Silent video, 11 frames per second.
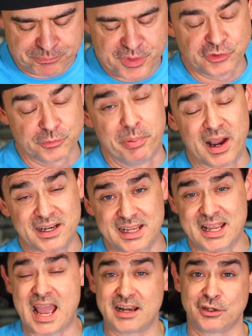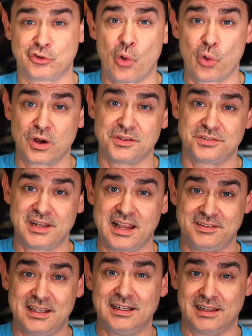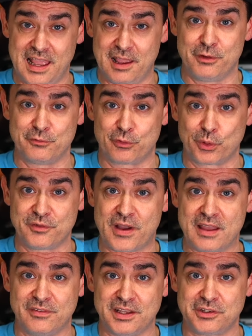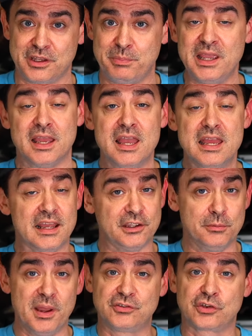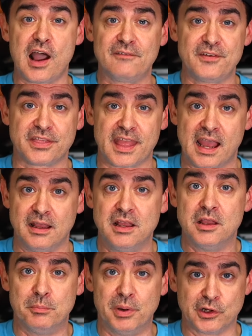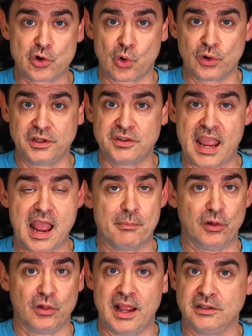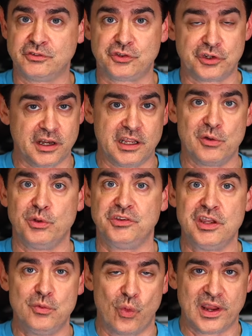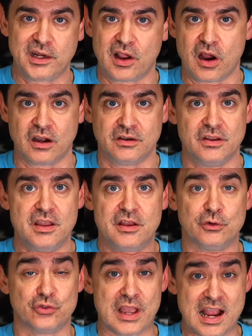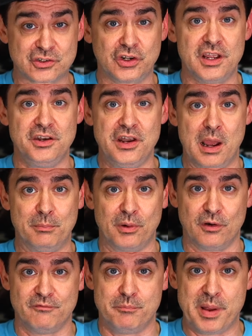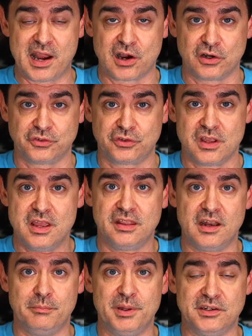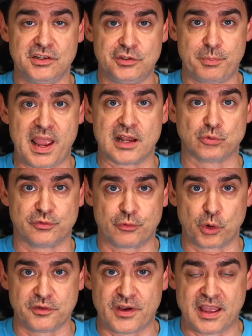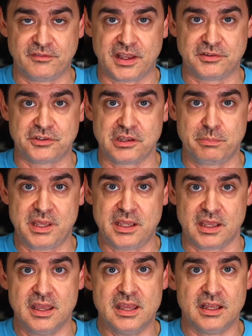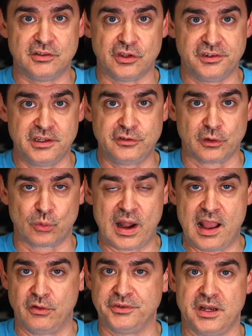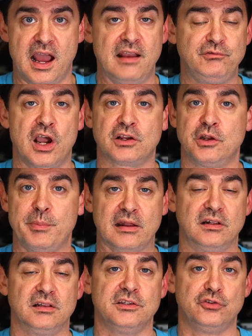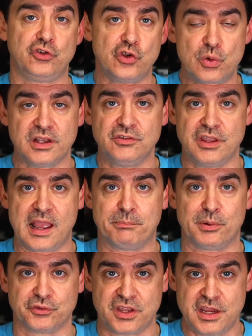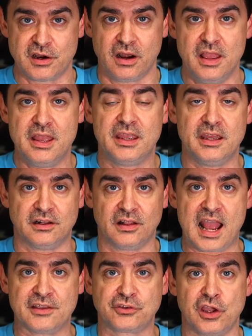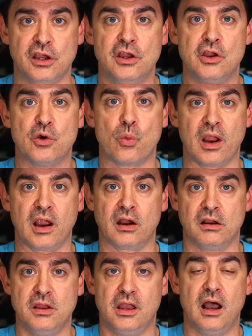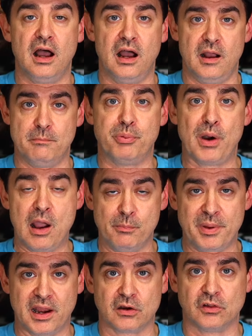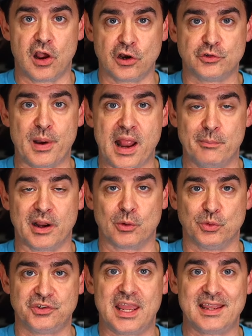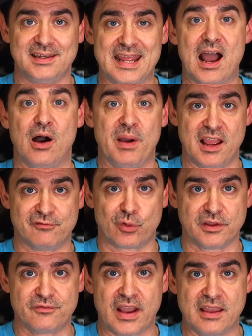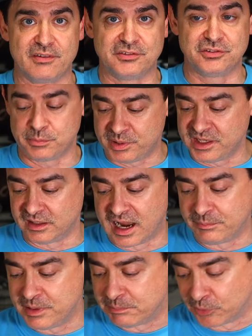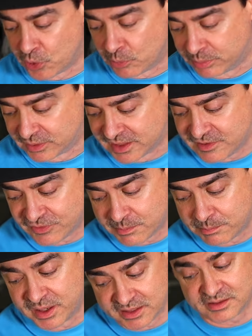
His buddy had a Taurus 1911 45 ACP. Now, you may scoff at that, but according to Ammo Land study with Dean Weingarten, there's actually a number of bears that have been dispatched with 45 ACP. It's a decent round, and I've talked about at least 2 examples here in Alaska where brown bear, large brown bear, was taken down by a 45 ACP. A lot of people don't believe it, but